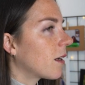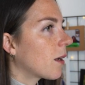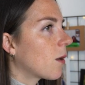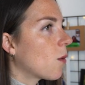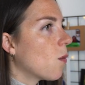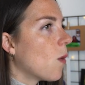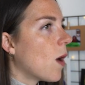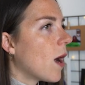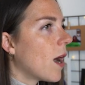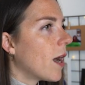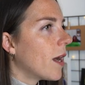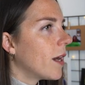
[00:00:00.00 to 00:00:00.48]

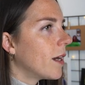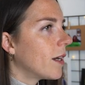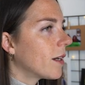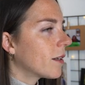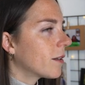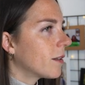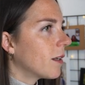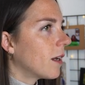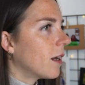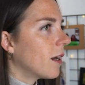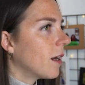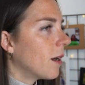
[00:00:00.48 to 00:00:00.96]

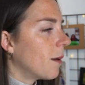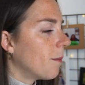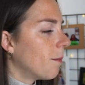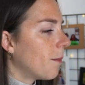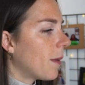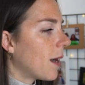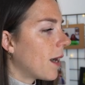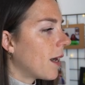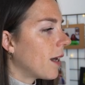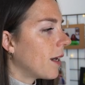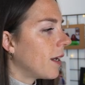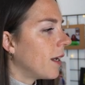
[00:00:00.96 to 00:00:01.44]
required uh,
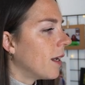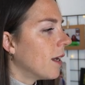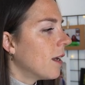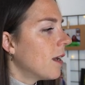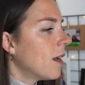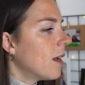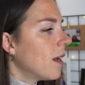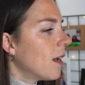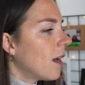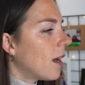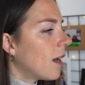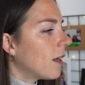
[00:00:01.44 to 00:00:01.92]
my
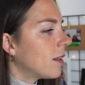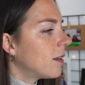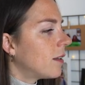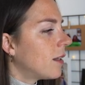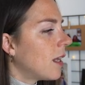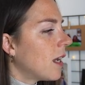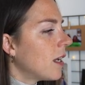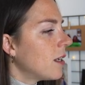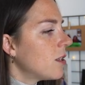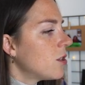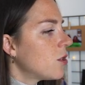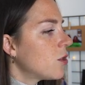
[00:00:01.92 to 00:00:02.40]

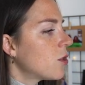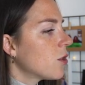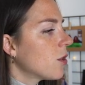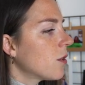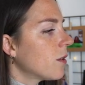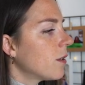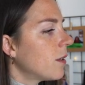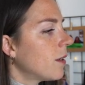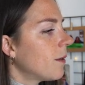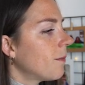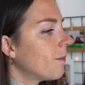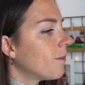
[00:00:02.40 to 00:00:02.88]

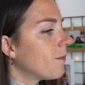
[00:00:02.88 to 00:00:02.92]
attention